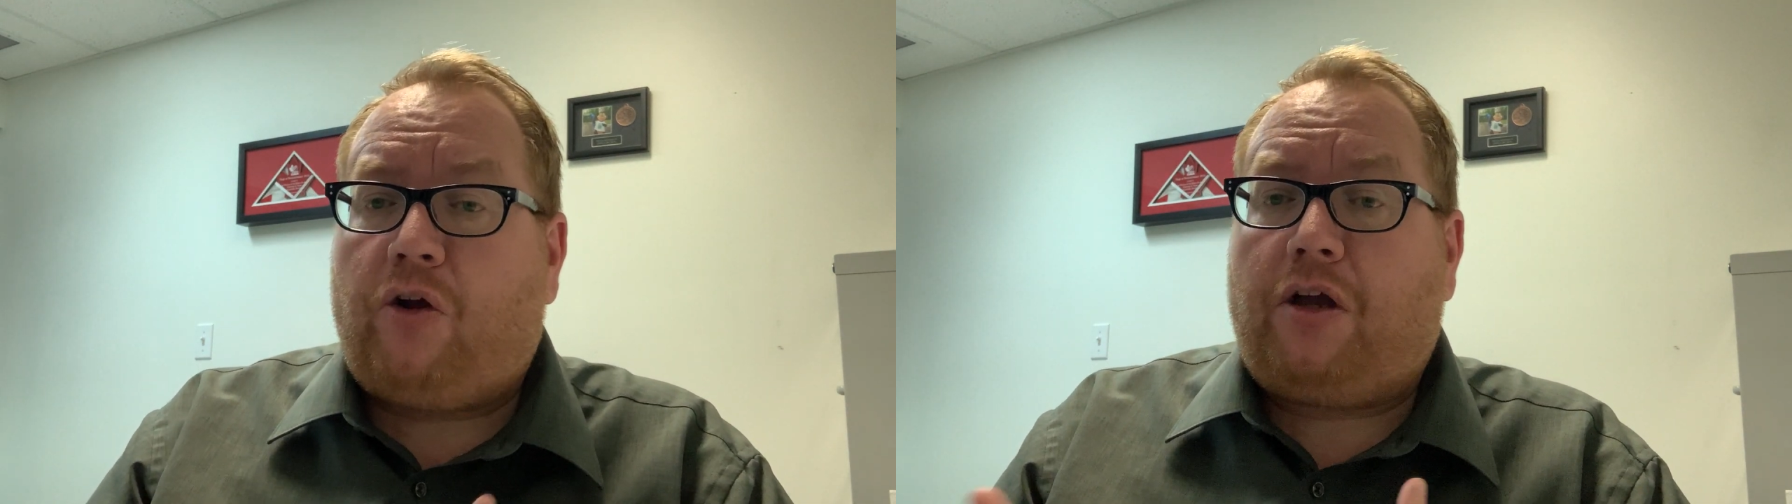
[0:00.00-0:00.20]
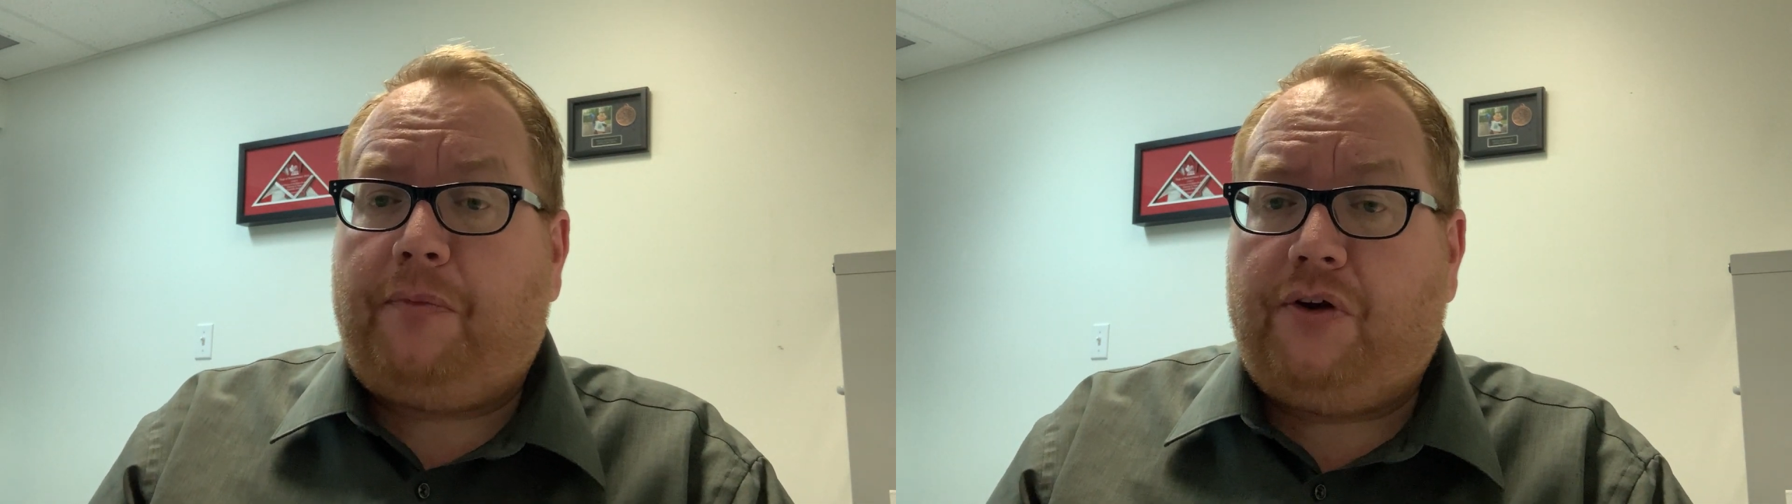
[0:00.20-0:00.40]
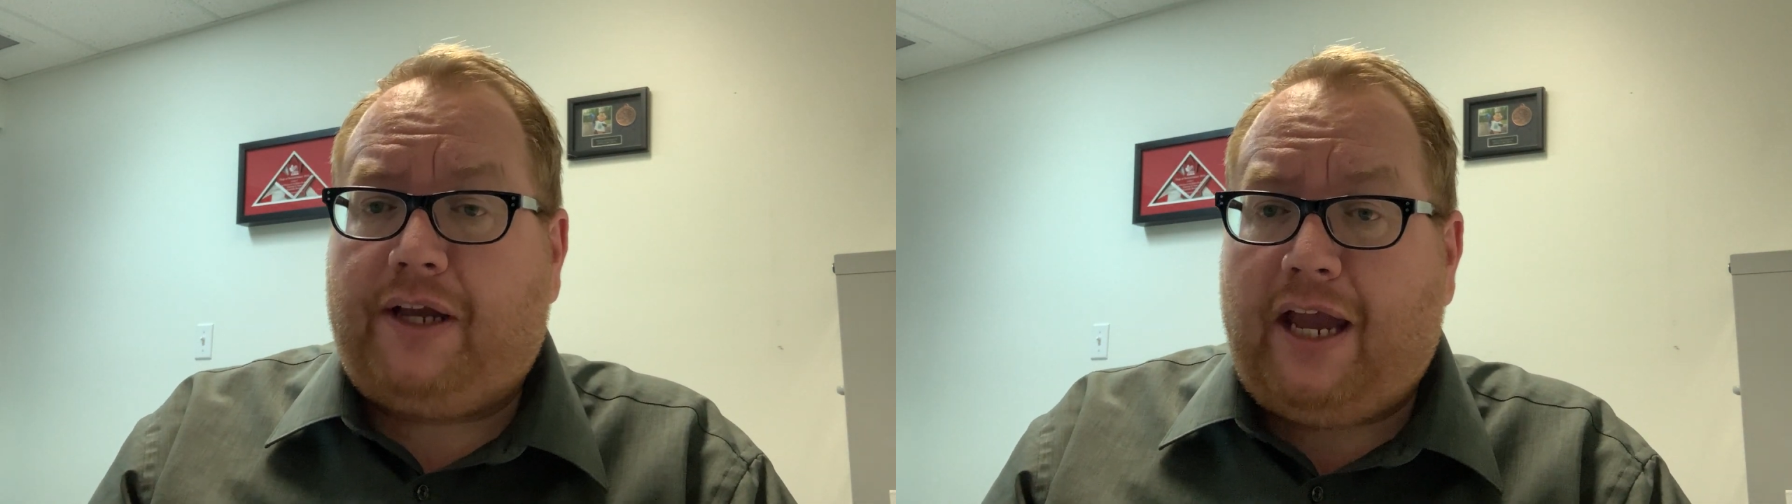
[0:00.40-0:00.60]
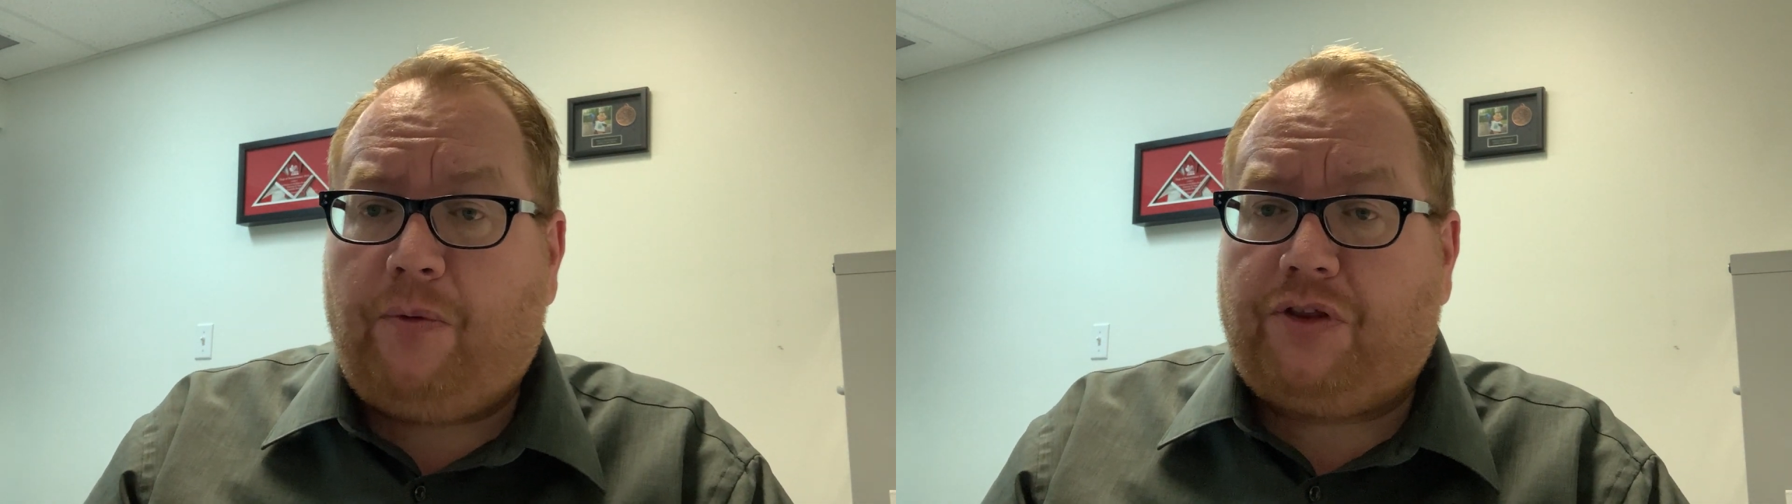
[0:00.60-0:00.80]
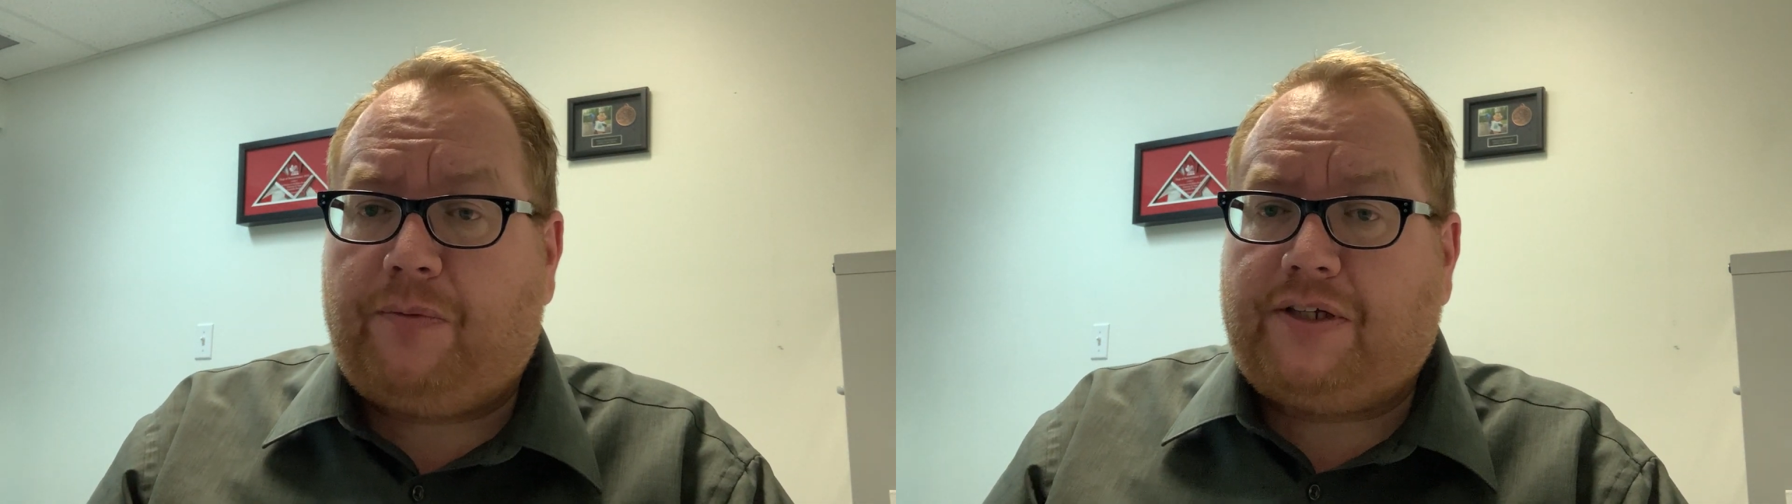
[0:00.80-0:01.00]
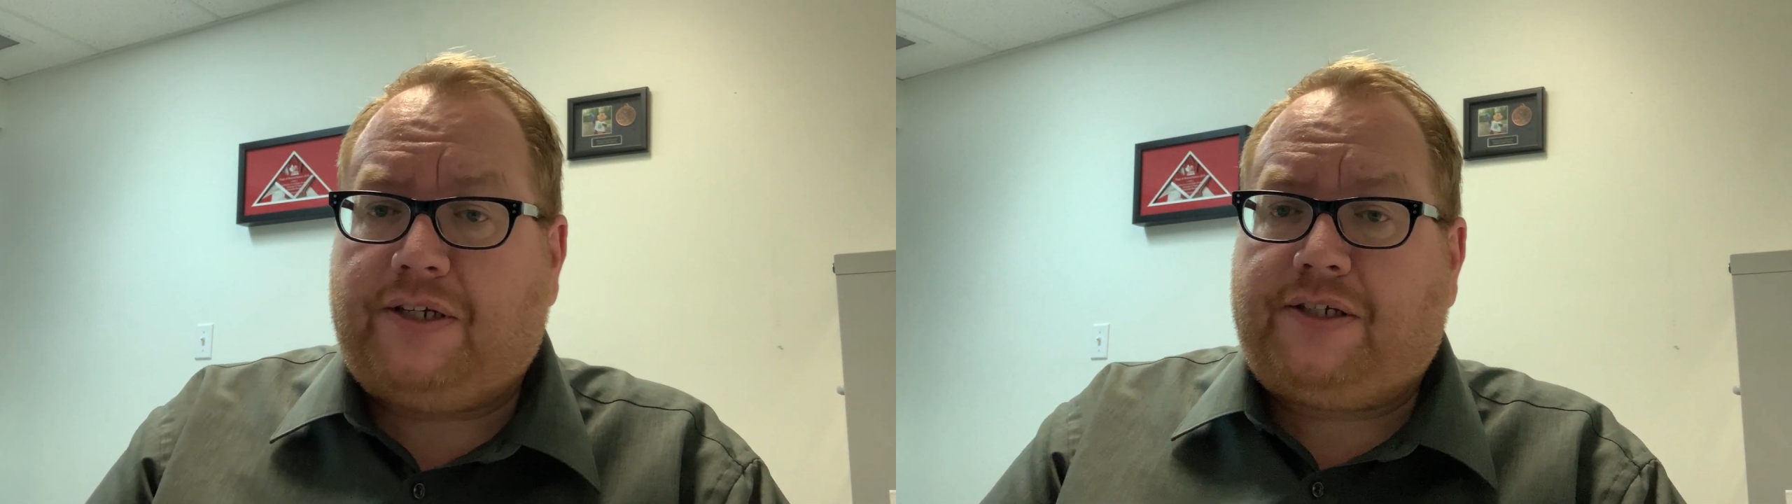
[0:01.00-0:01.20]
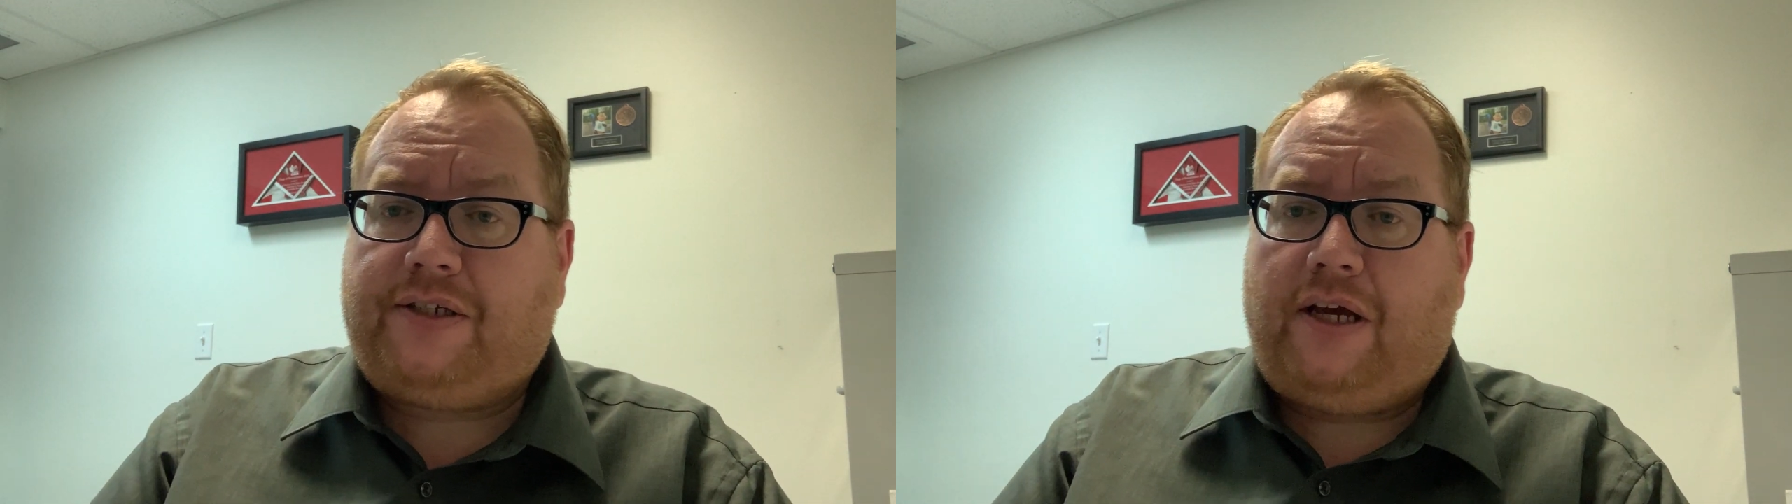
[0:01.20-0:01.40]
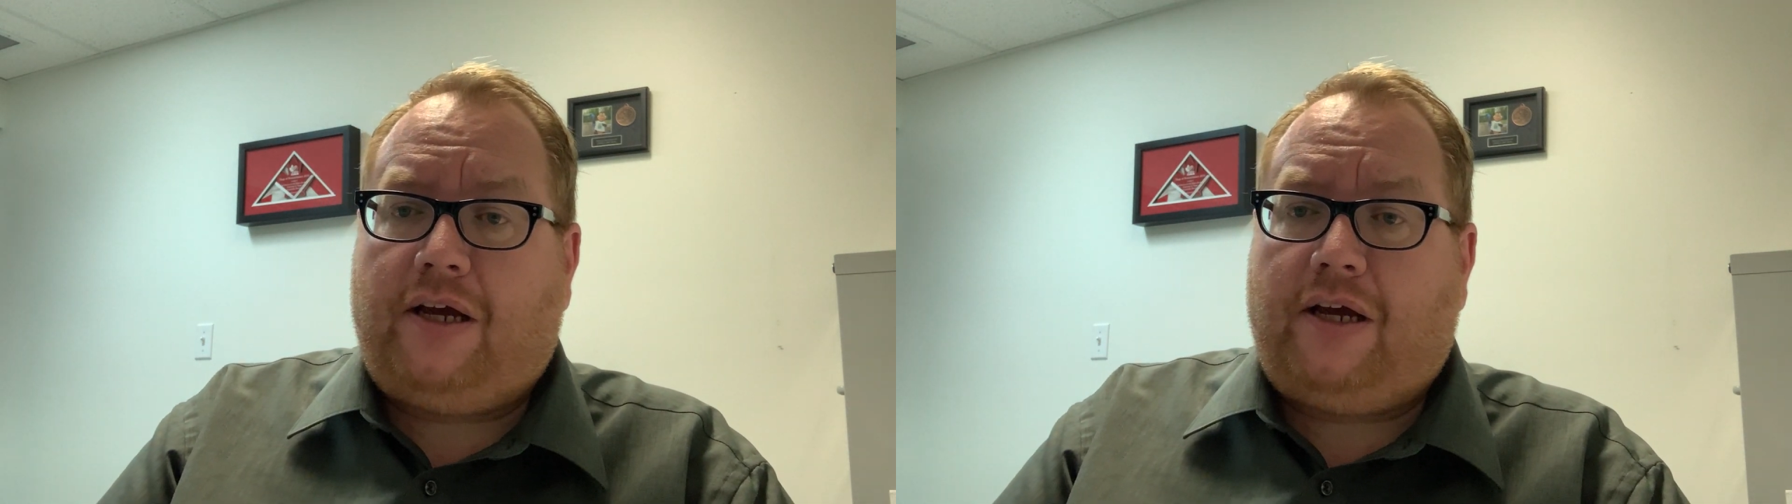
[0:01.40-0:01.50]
communicate with the business